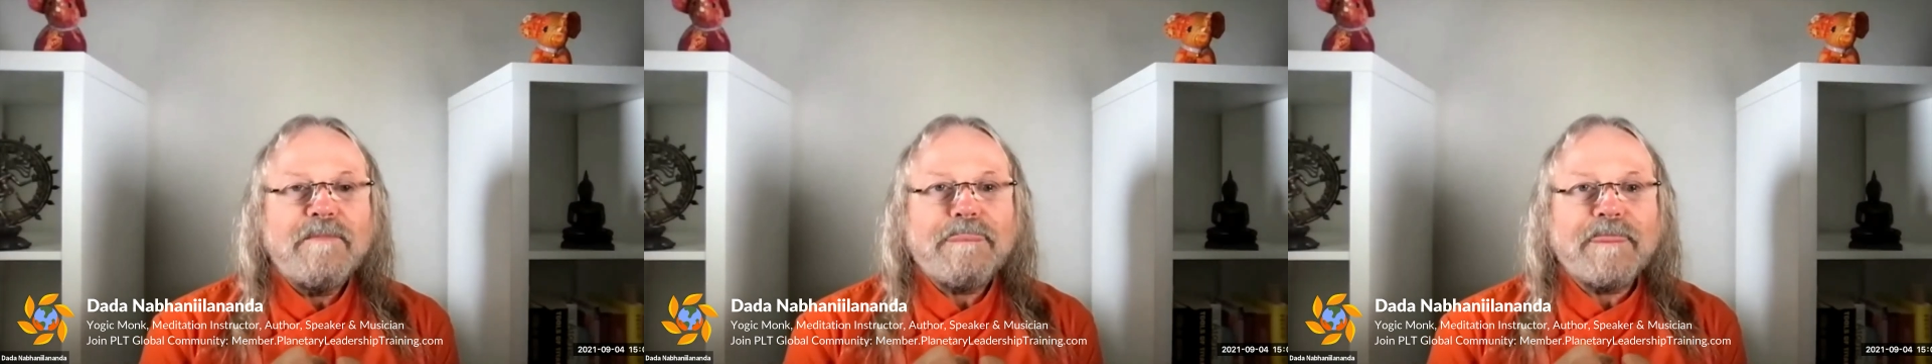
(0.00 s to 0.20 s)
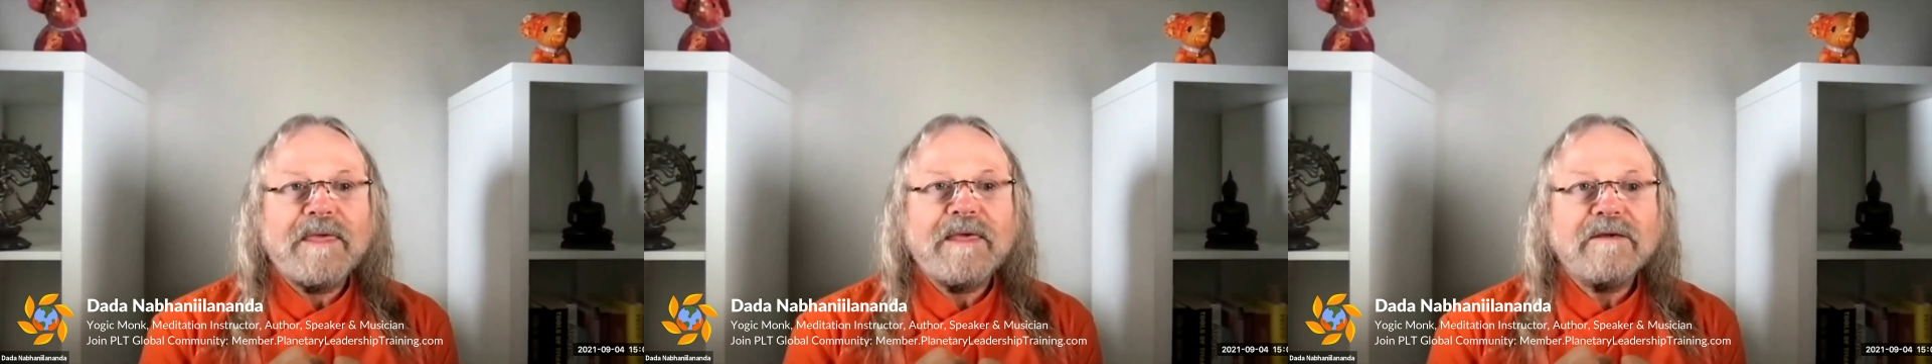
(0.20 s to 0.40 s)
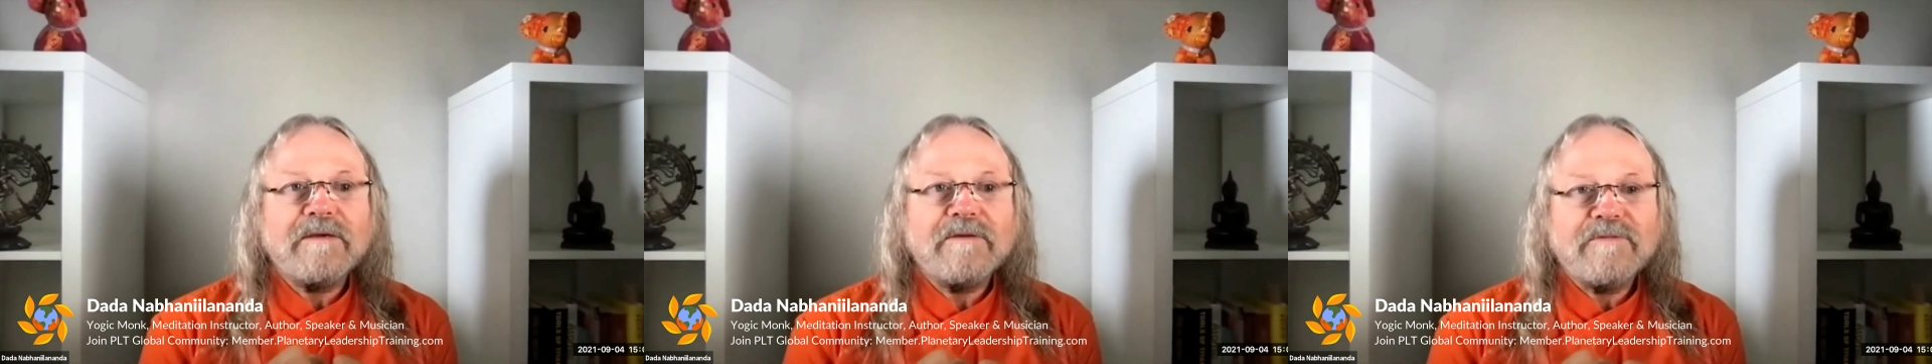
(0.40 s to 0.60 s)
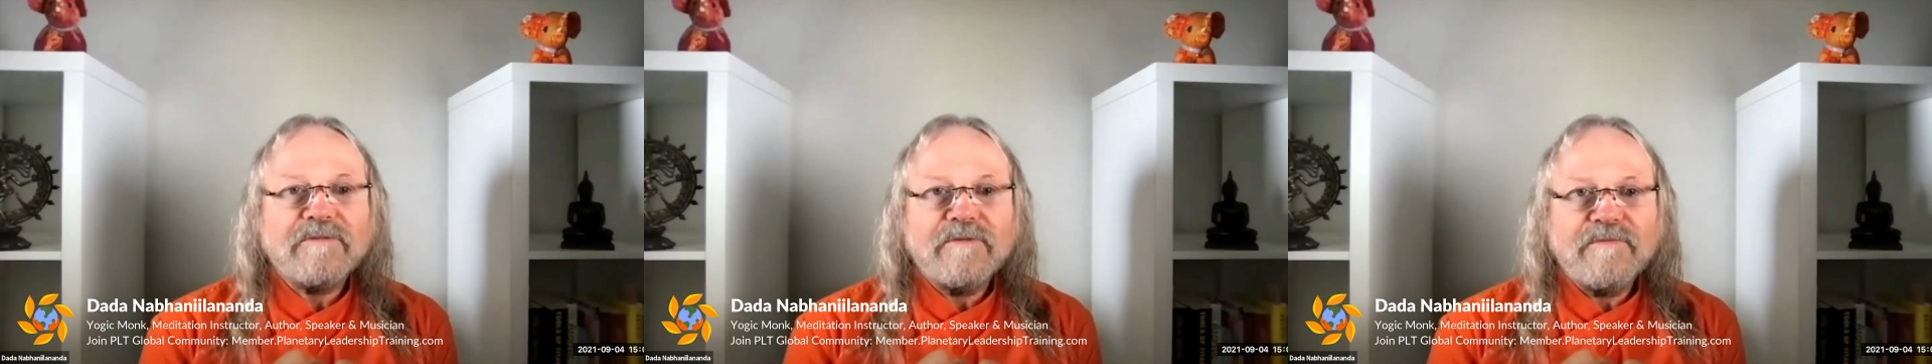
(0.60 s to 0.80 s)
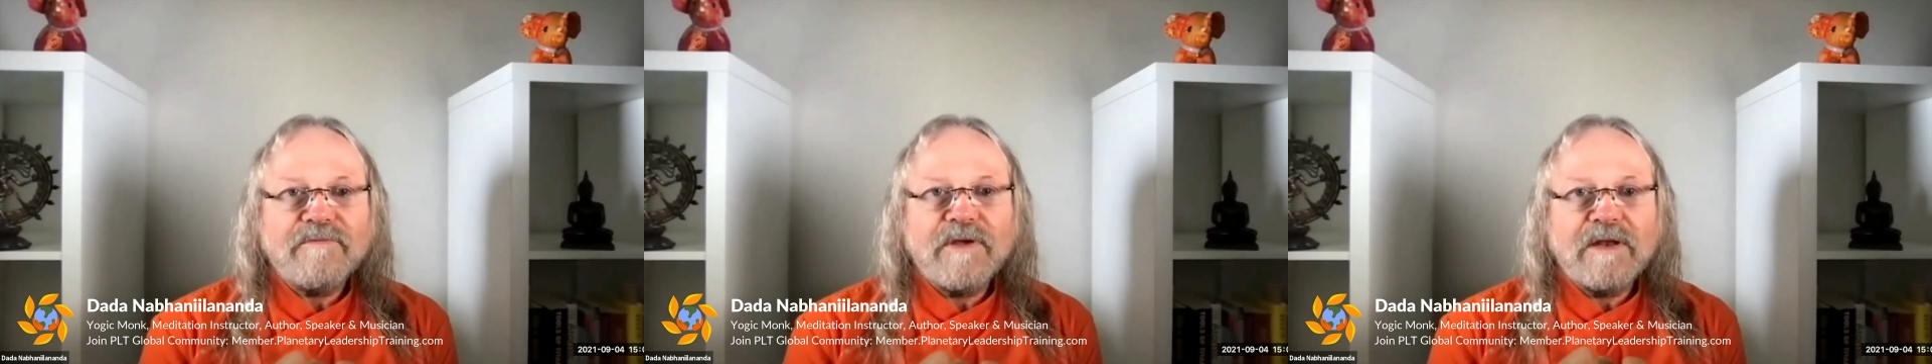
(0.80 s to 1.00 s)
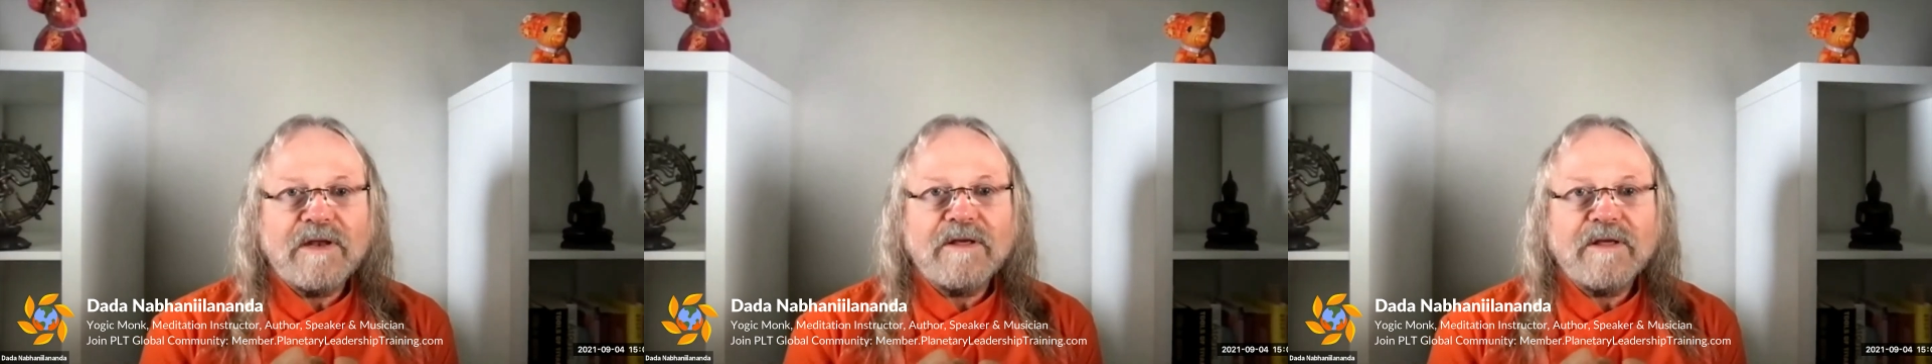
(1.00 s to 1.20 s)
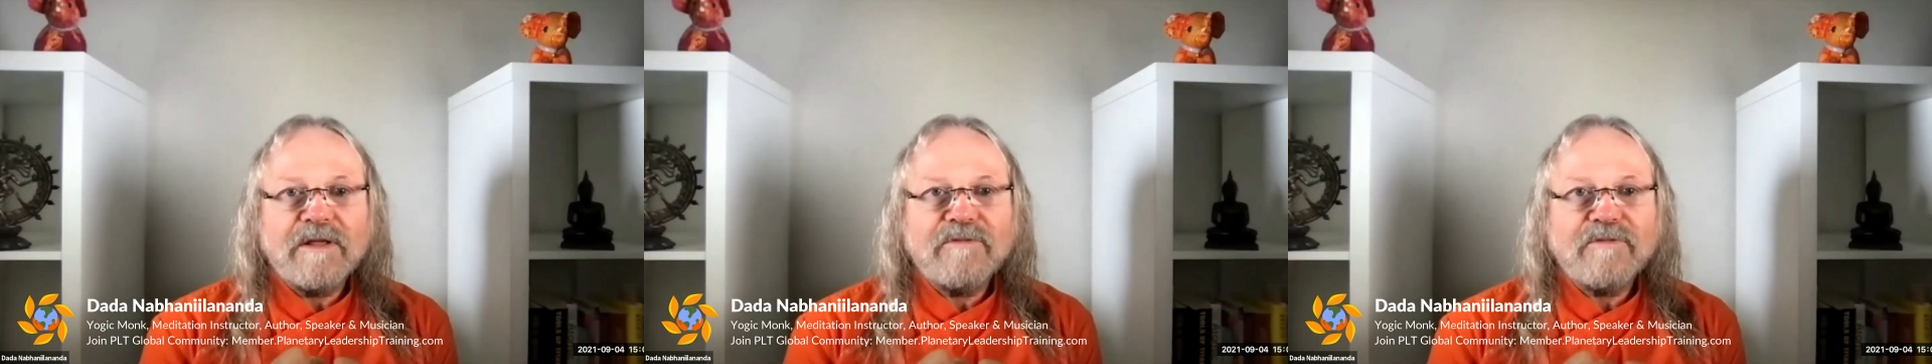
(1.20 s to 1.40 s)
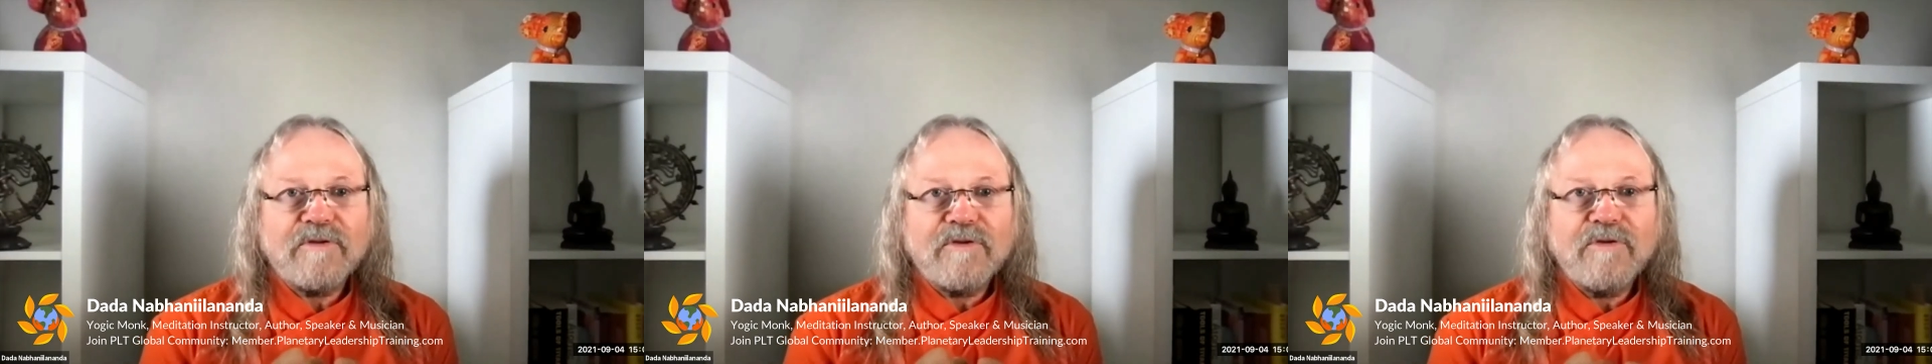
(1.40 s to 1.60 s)
things and feeling
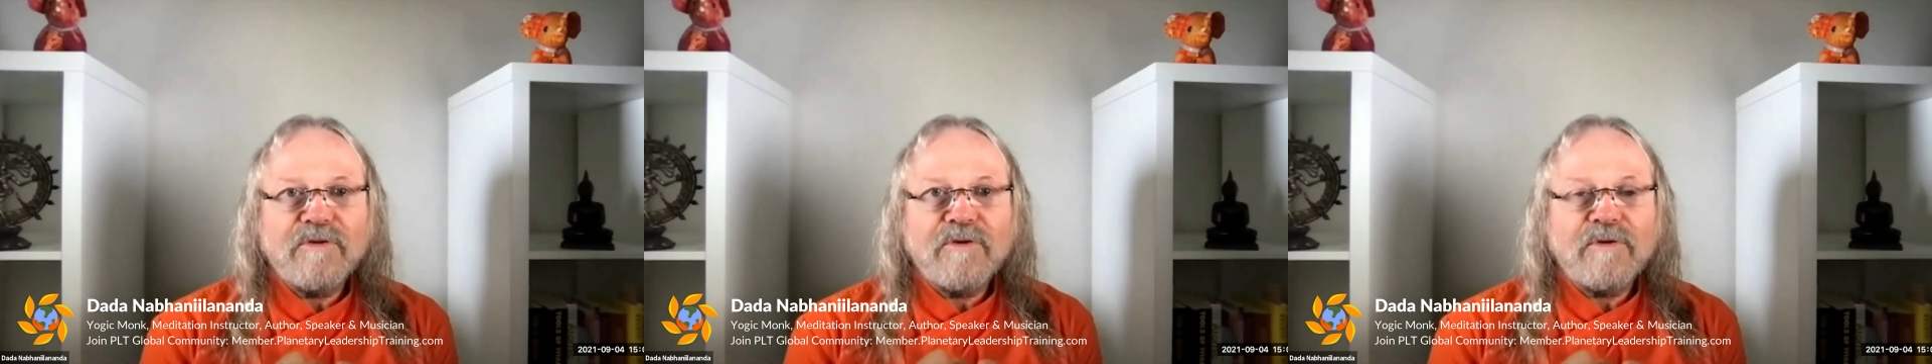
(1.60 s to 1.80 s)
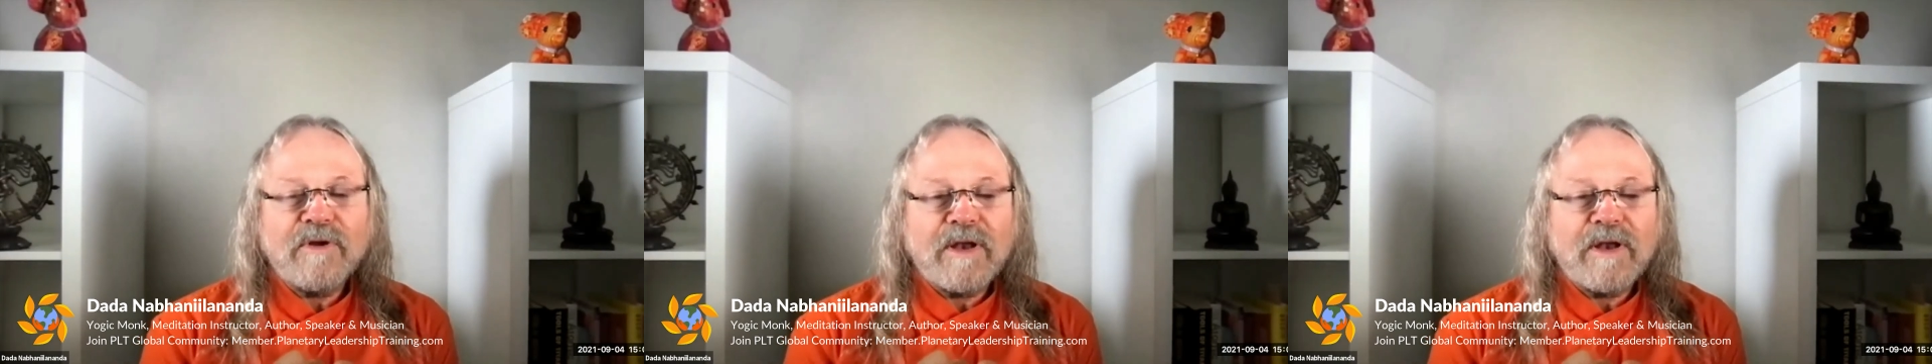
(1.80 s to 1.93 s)
insecure, and